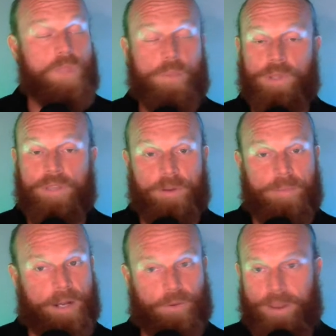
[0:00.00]
we live in a
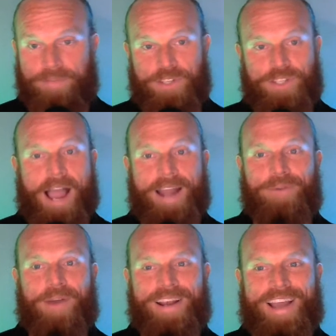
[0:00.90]
microwave society
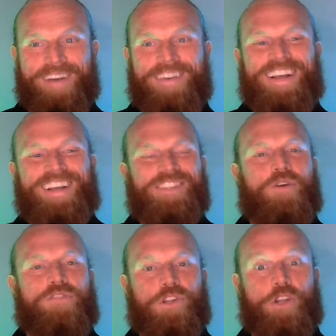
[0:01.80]
right now. So
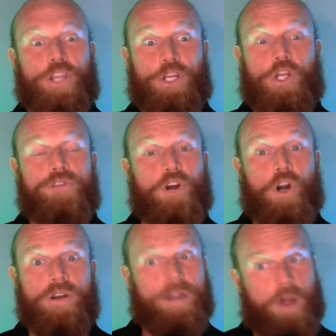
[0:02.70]
if you're looking to
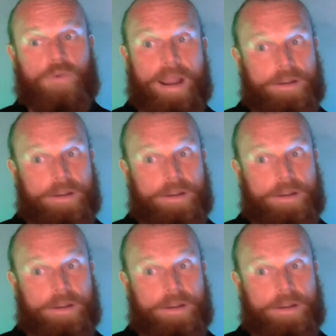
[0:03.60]
convert, right,